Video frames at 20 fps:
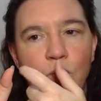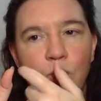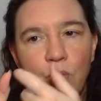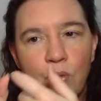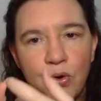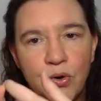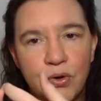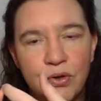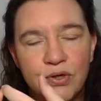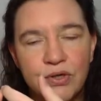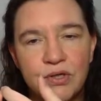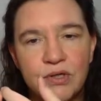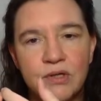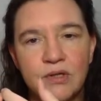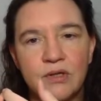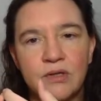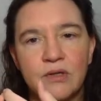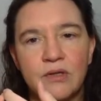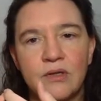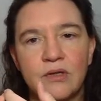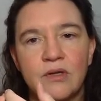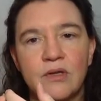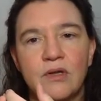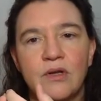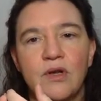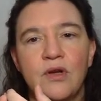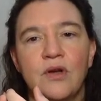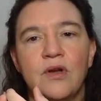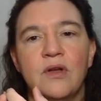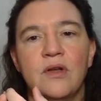word,
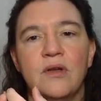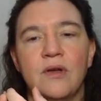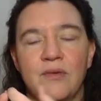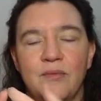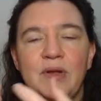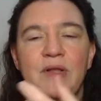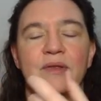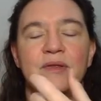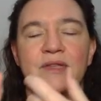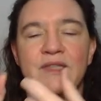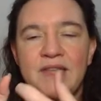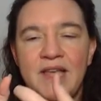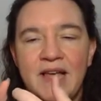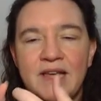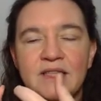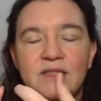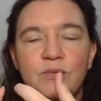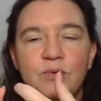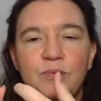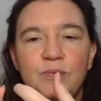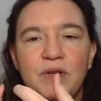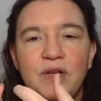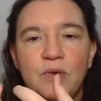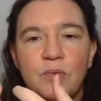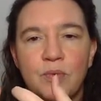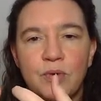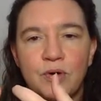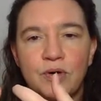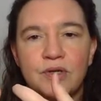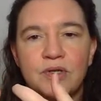well, this X would be a
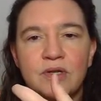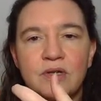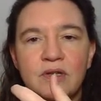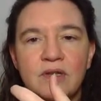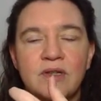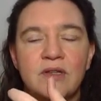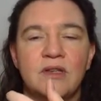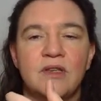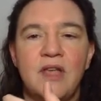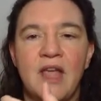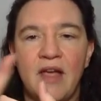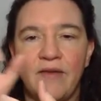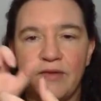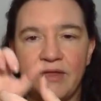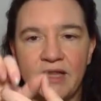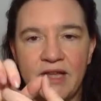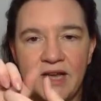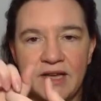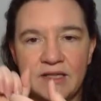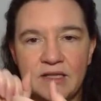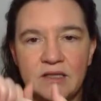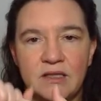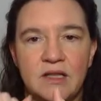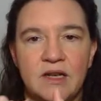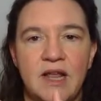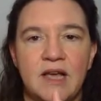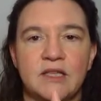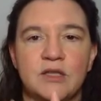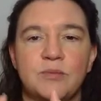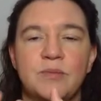word having the S in the
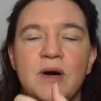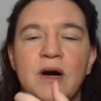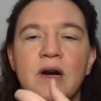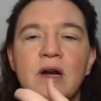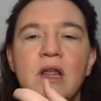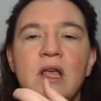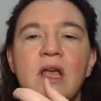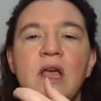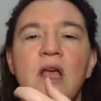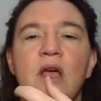last part,